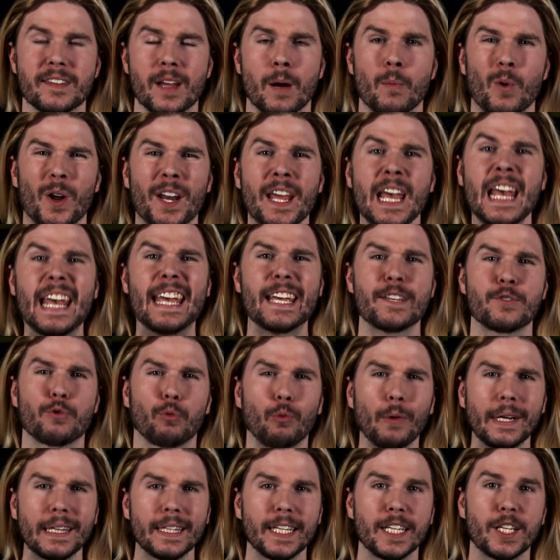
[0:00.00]
someone is
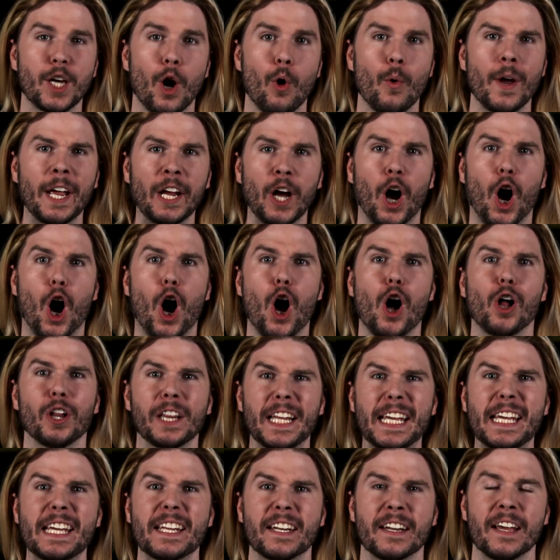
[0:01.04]
really going all
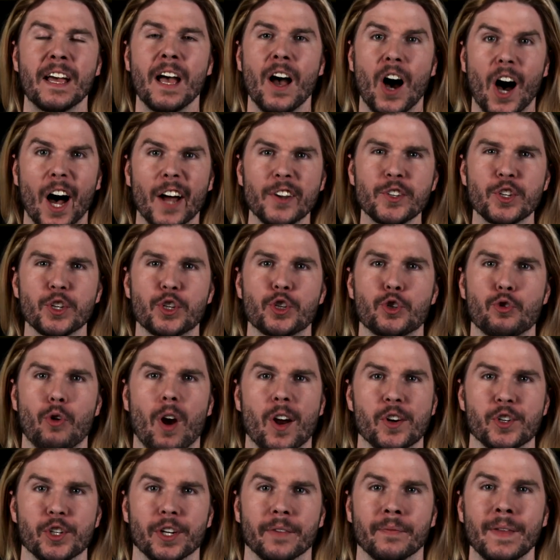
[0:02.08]
in on
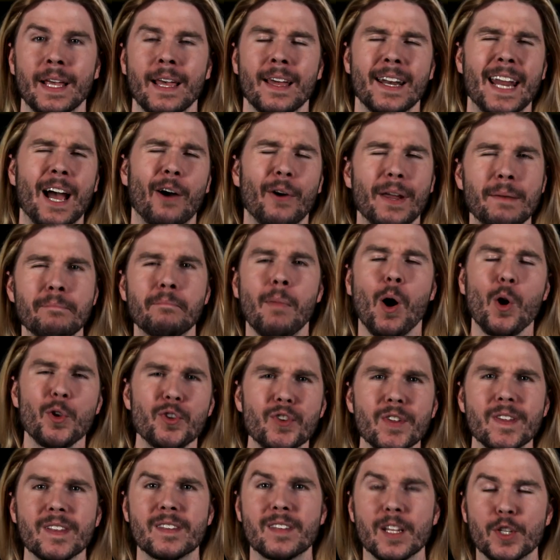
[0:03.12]
destruction. Now, in
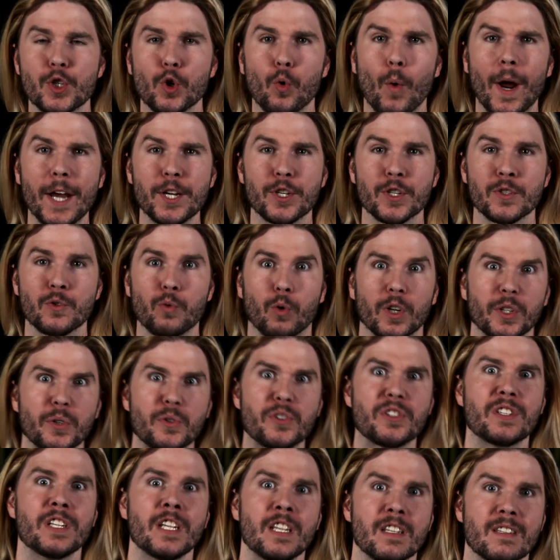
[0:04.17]
most of the situations where you
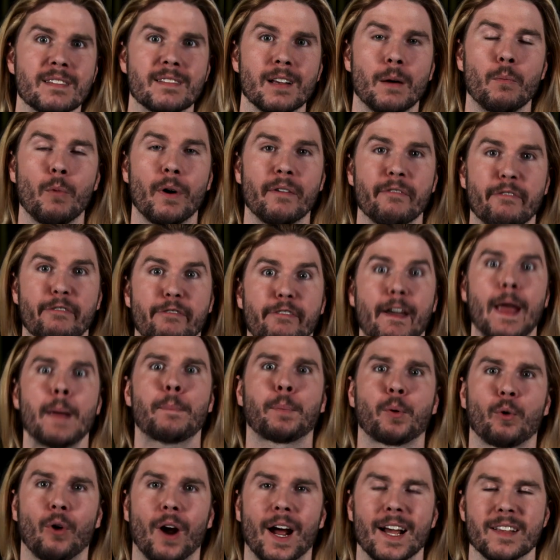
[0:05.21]
see someone
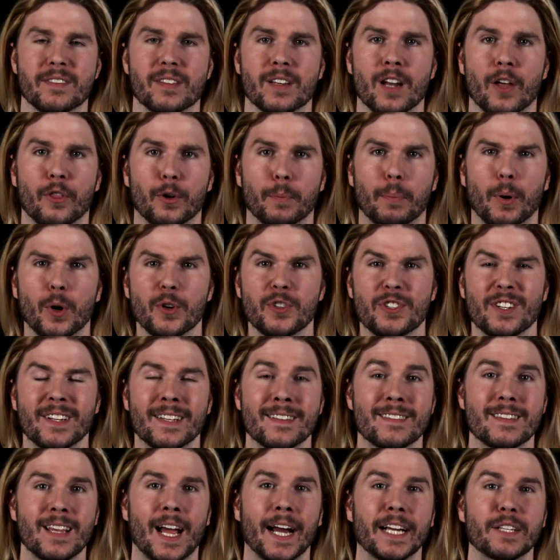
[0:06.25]
vaporize another person
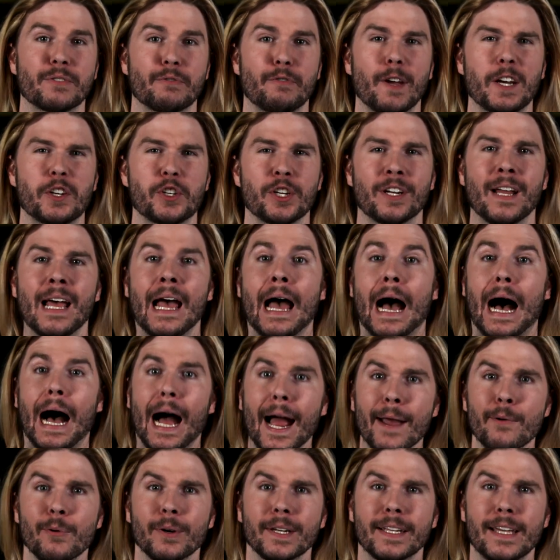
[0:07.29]
in science fiction,
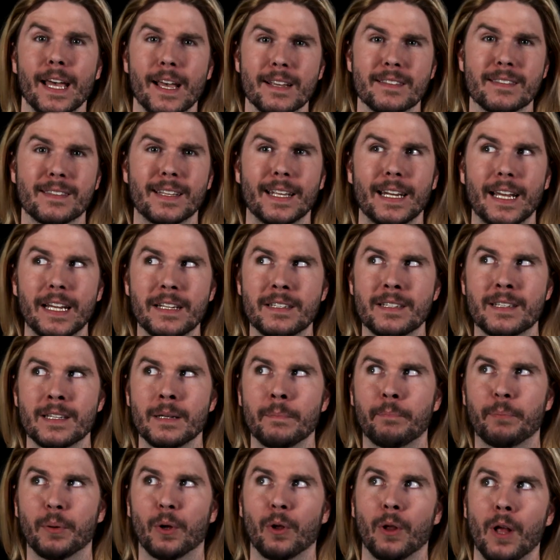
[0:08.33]
I would guess that a
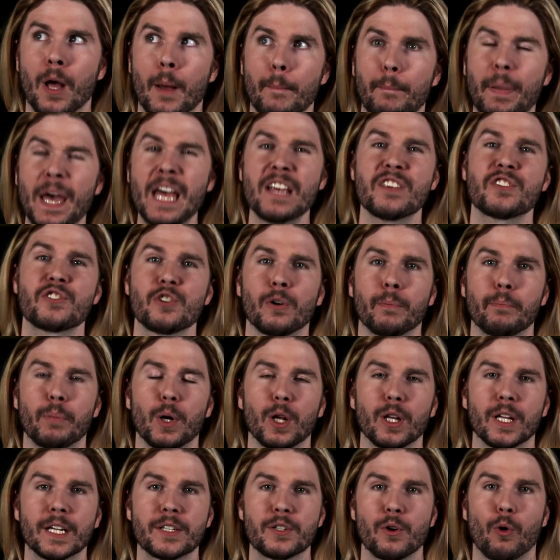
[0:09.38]
simple pistol
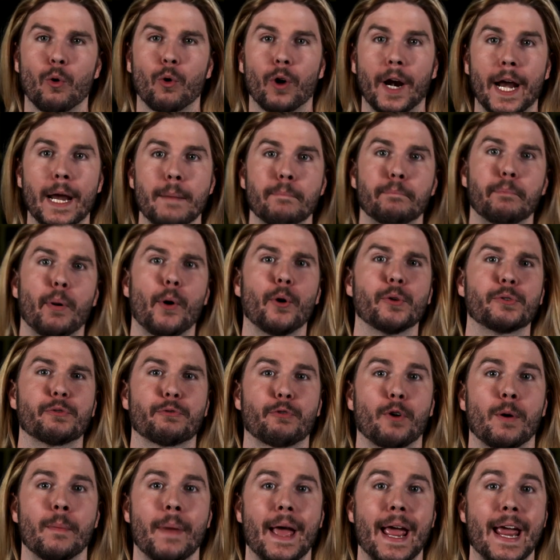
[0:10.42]
bullet or a bolt
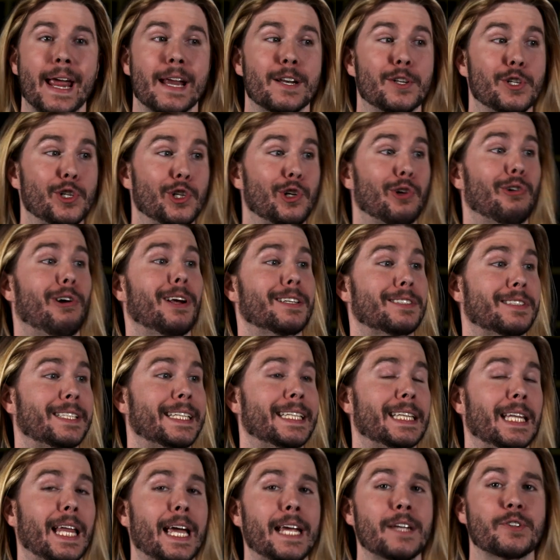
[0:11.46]
from a
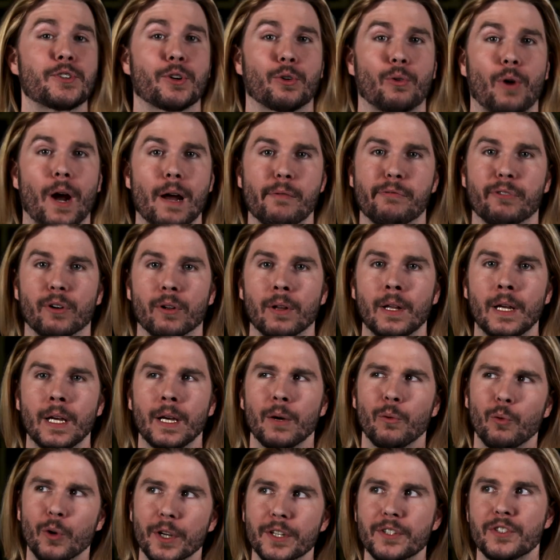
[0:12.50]
trusty laser rifle
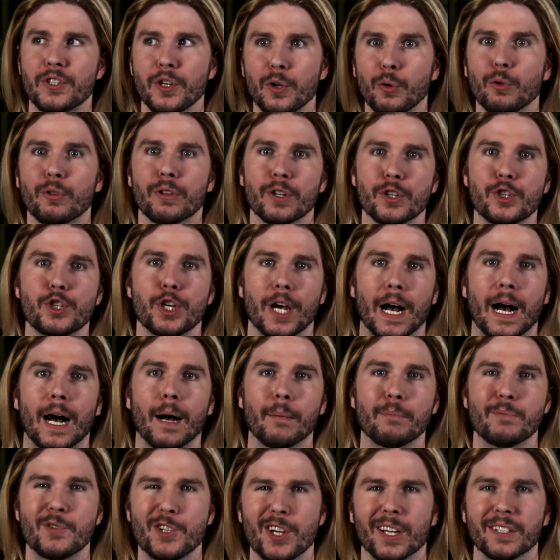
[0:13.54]
would do the
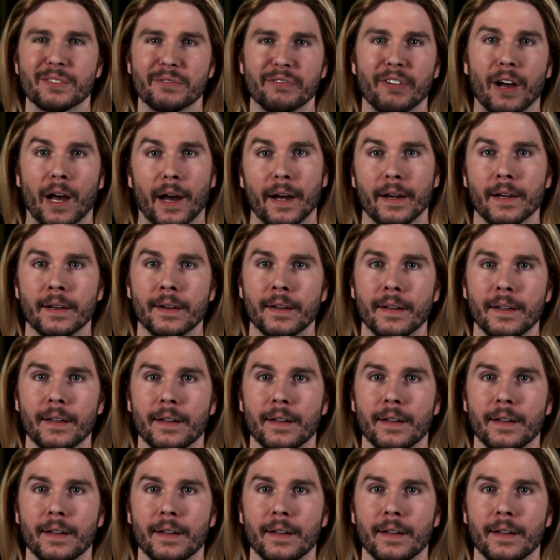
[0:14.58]
job just fine.